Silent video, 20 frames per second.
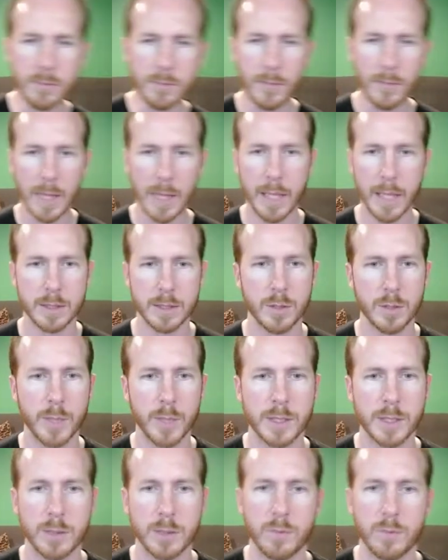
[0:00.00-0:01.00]
And so
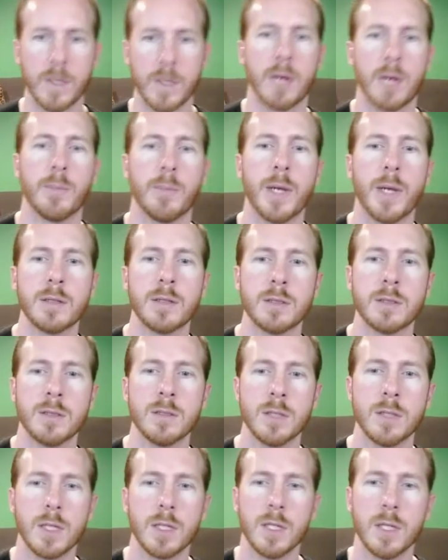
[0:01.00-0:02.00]
basically we've got a button
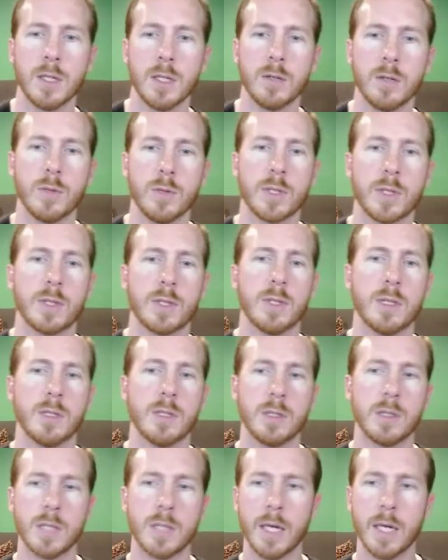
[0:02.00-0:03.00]
with
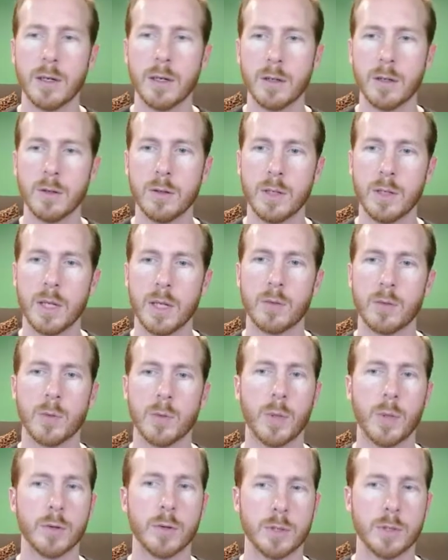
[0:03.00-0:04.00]
the arrow, and we
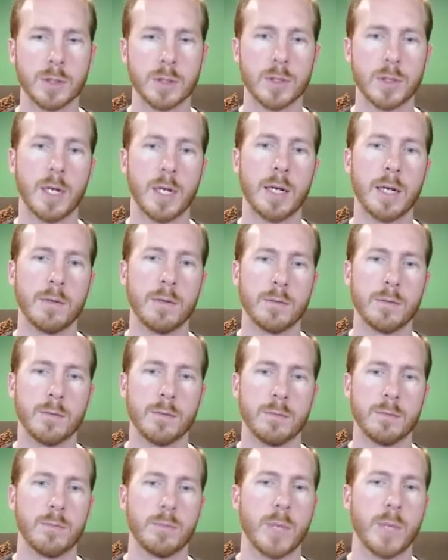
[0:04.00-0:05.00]
post to drive,
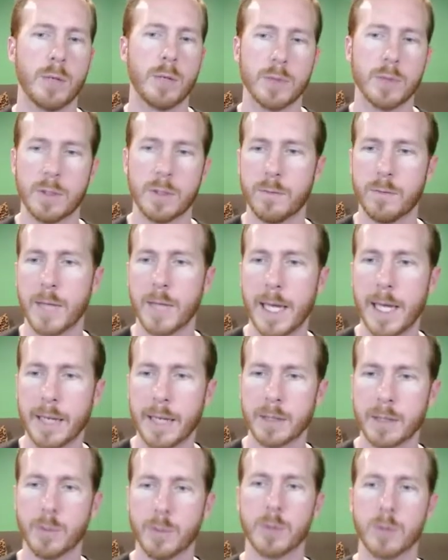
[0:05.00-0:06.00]
a button with the flag
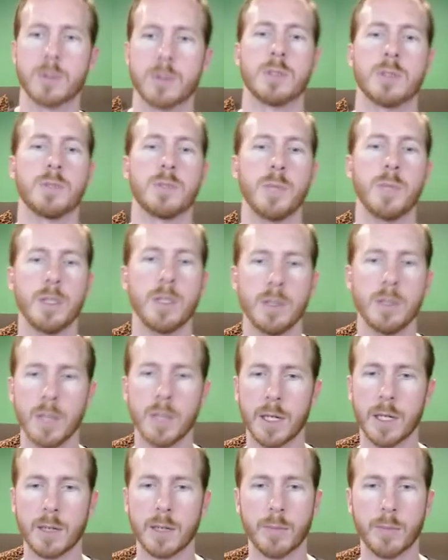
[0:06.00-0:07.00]
that posts to spin,
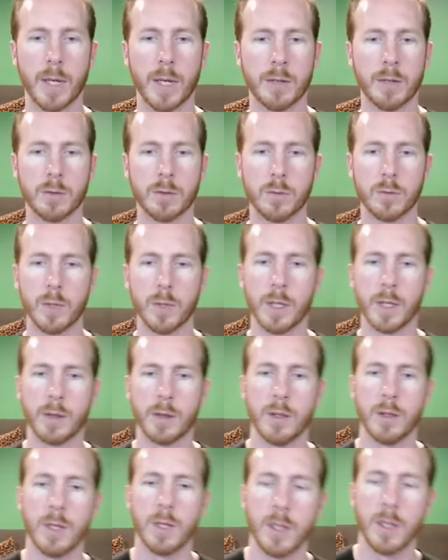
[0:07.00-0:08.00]
and a button with
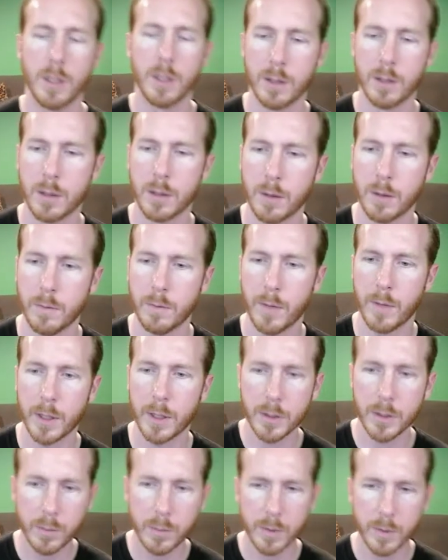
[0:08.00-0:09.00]
the
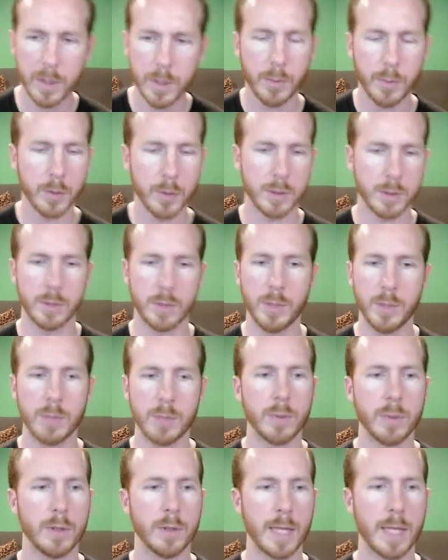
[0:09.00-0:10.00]
volume that posts to beep.
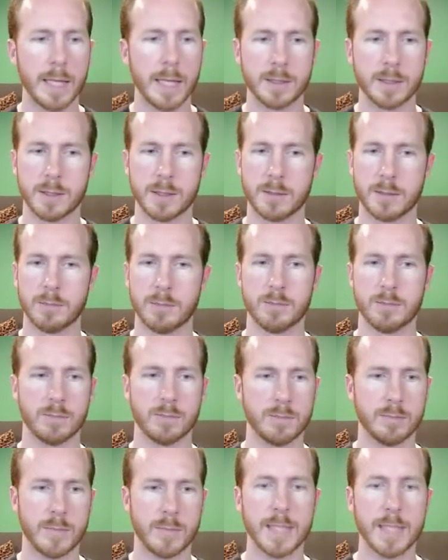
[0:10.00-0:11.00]
That's
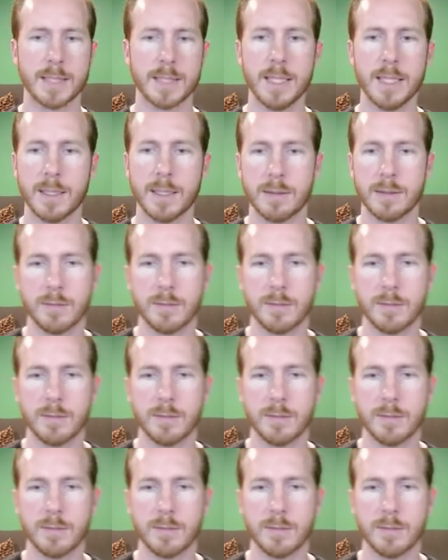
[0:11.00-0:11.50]
it.